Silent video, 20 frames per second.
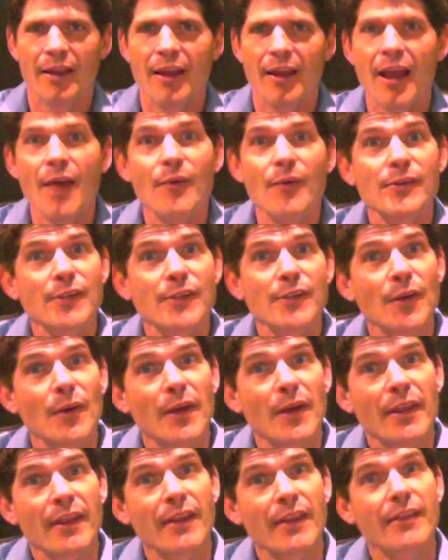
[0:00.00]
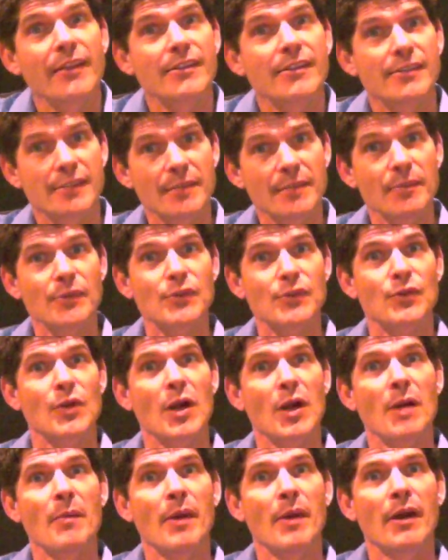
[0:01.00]
And we'll start with this simple
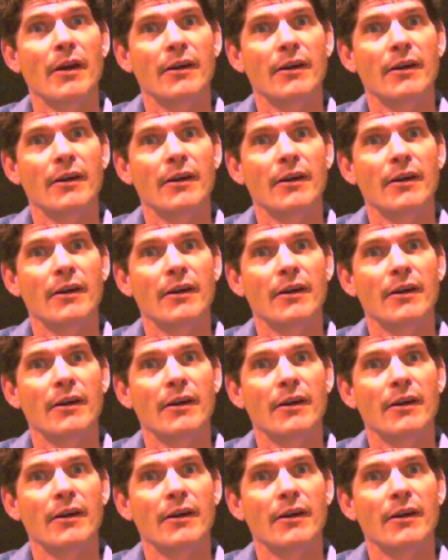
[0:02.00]
strum.